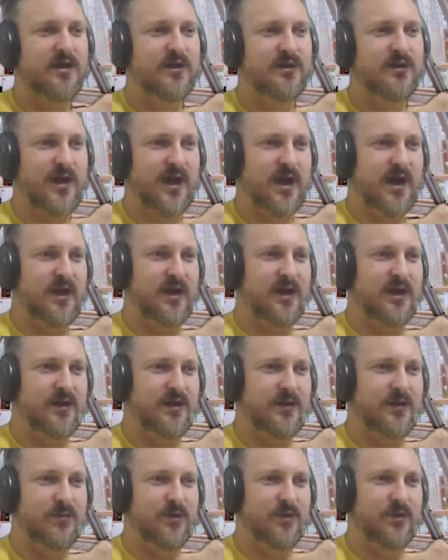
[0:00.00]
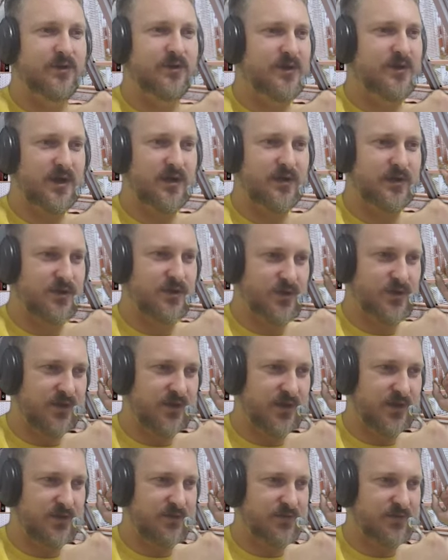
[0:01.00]
They're
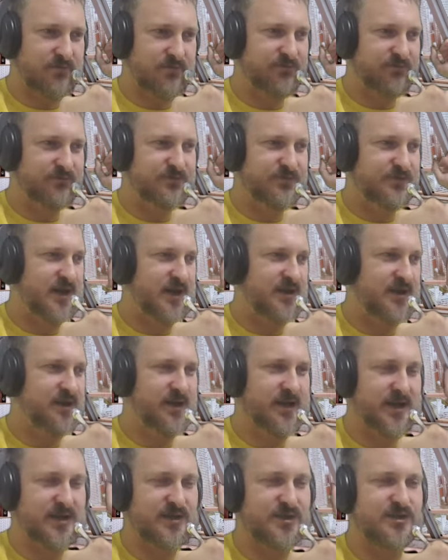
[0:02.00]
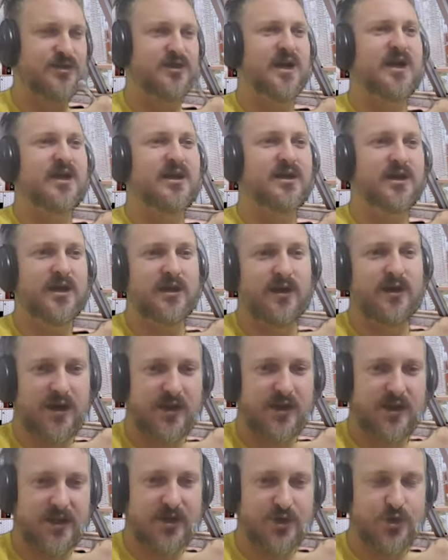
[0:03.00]
suddenly a senior
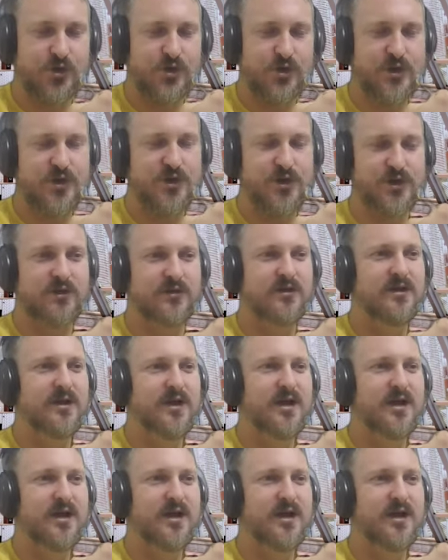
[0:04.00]
electrician,